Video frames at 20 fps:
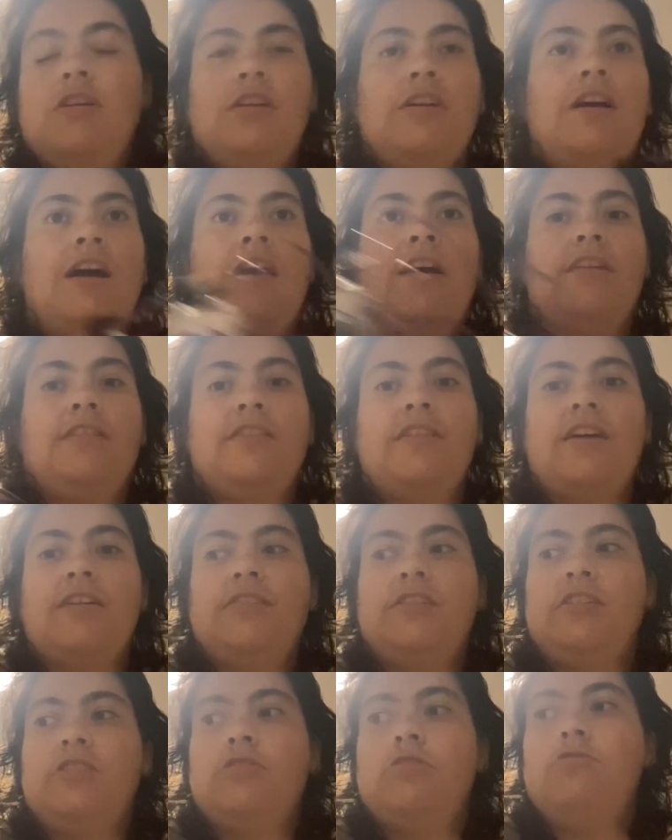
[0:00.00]
And
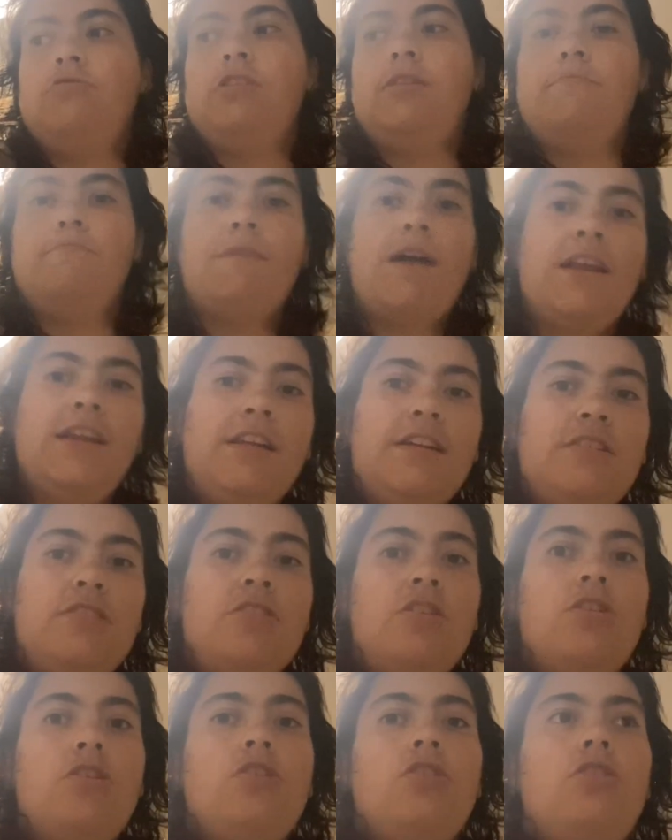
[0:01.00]
that including
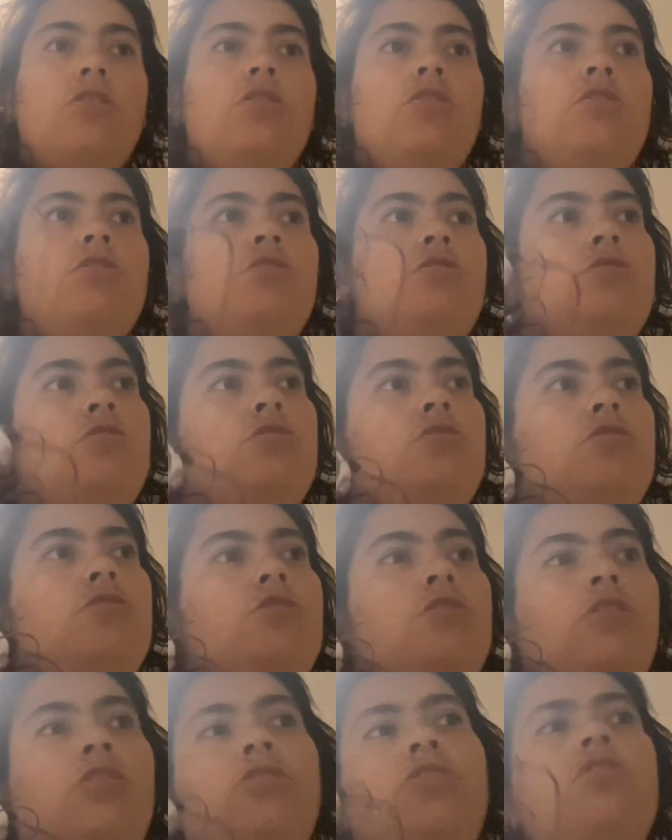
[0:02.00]
medicine,
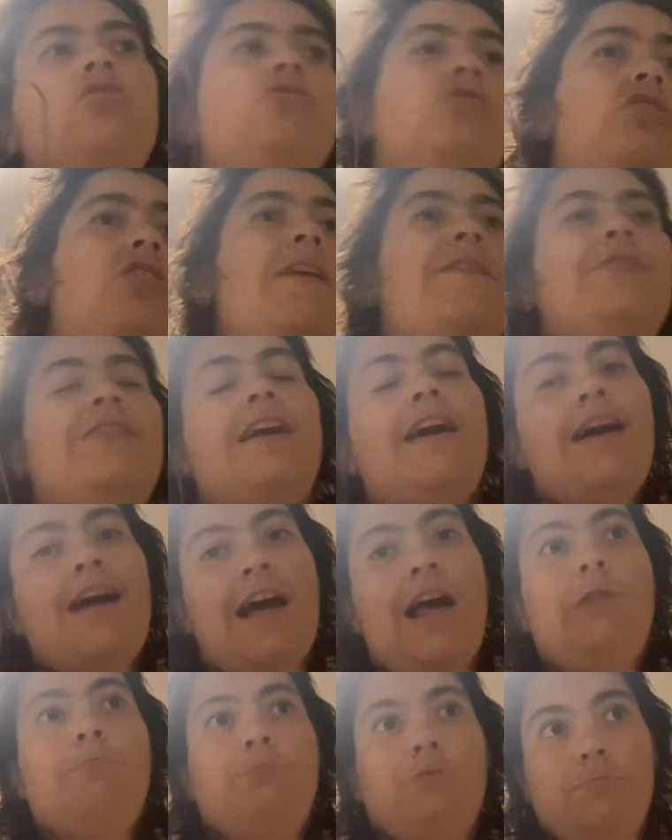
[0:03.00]
just stuff that
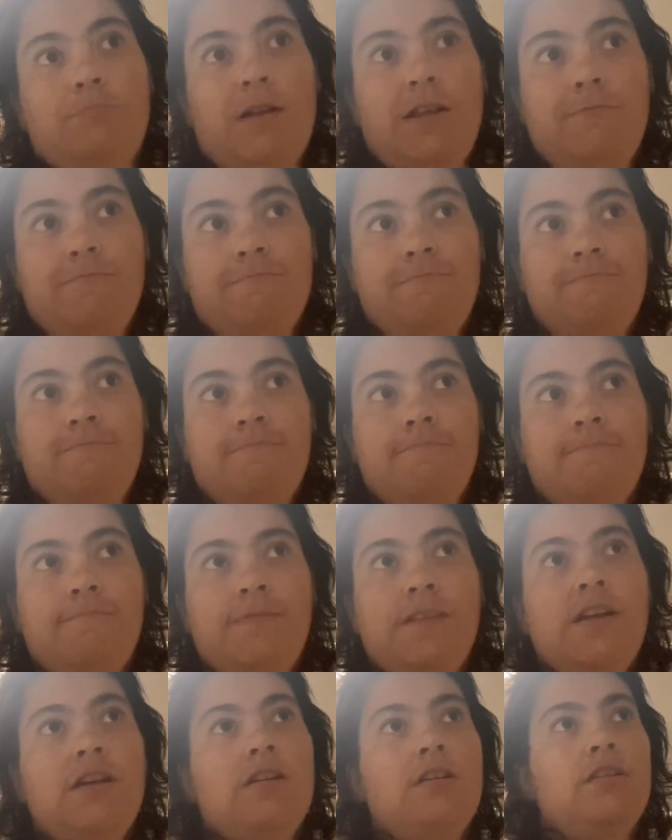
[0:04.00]
helps me.
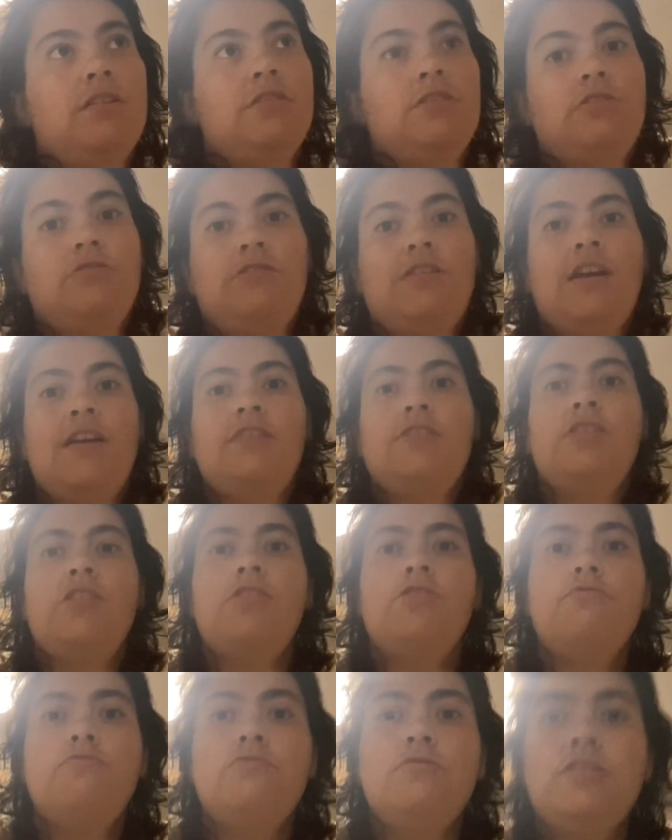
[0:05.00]
So stay
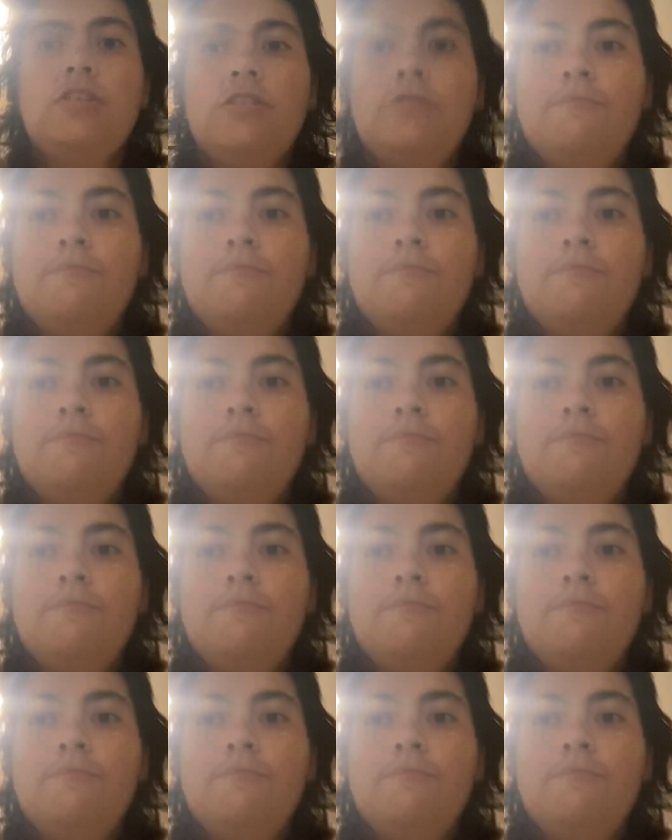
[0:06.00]
tuned.